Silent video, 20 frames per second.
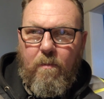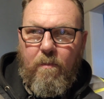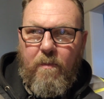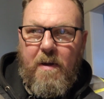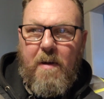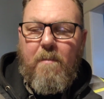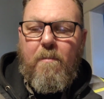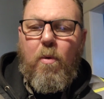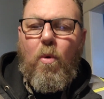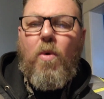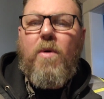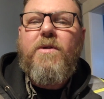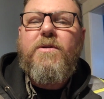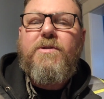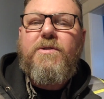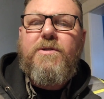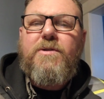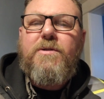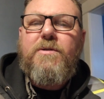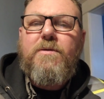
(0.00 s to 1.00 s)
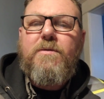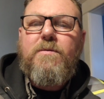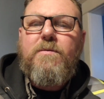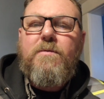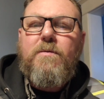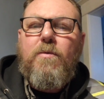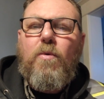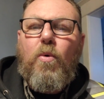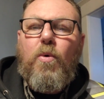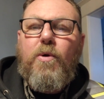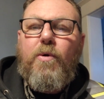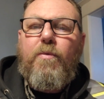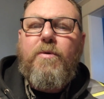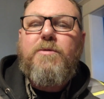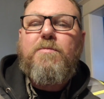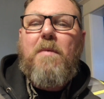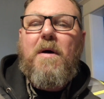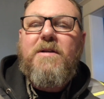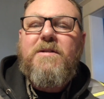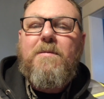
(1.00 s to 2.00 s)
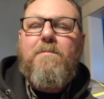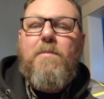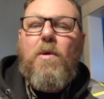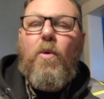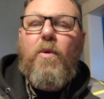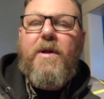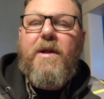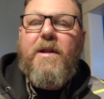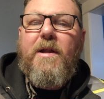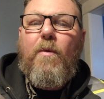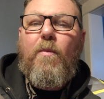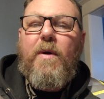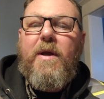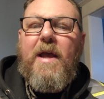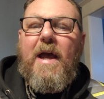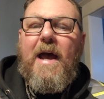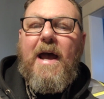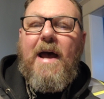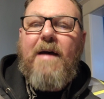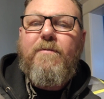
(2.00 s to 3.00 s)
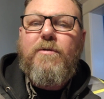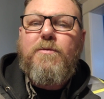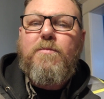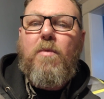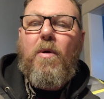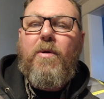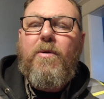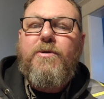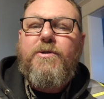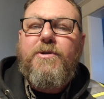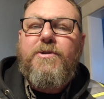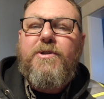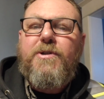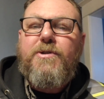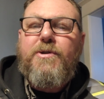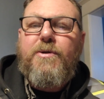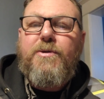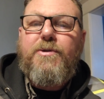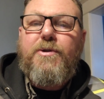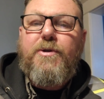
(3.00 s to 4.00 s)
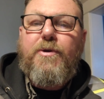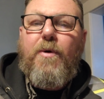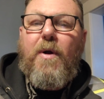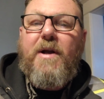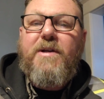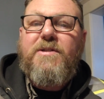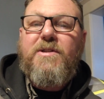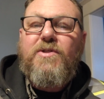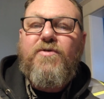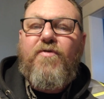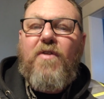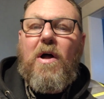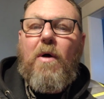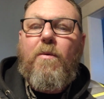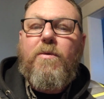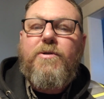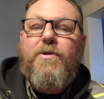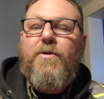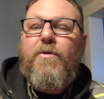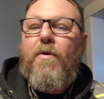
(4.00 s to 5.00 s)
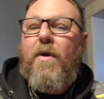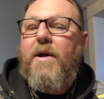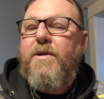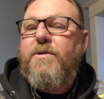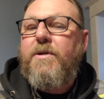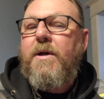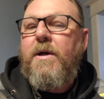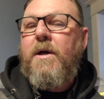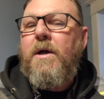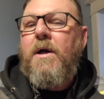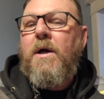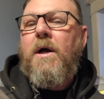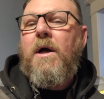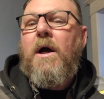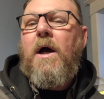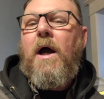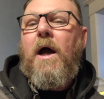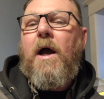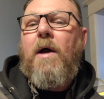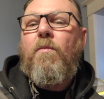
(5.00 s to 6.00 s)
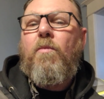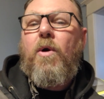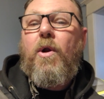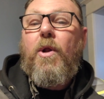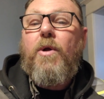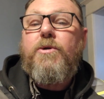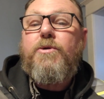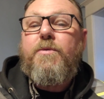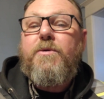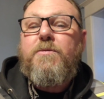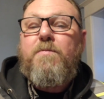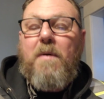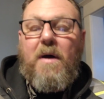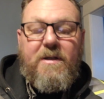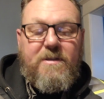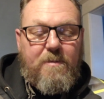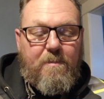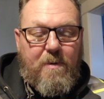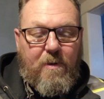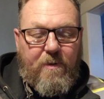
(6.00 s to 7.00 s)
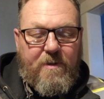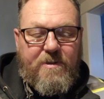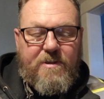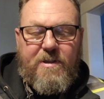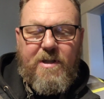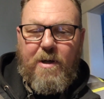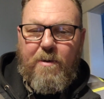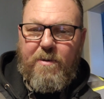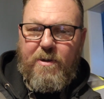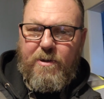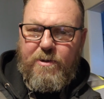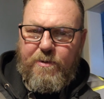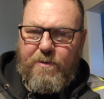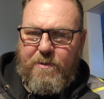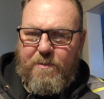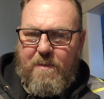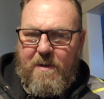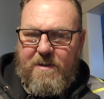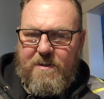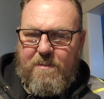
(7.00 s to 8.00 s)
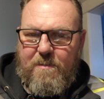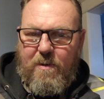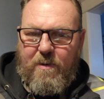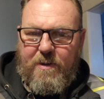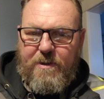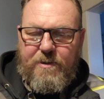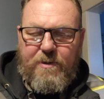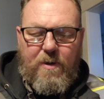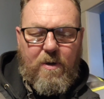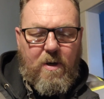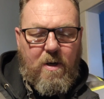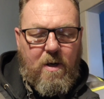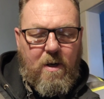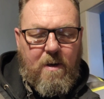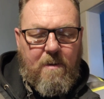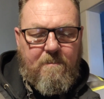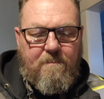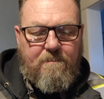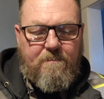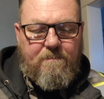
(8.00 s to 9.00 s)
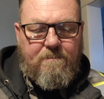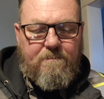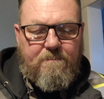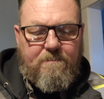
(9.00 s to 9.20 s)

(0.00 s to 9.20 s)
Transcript: the importance or the responsibility that we have as brothers and sisters in Christ, as followers in Christ. And what are those responsibilities? I'll tell you what those responsibilities are. Um,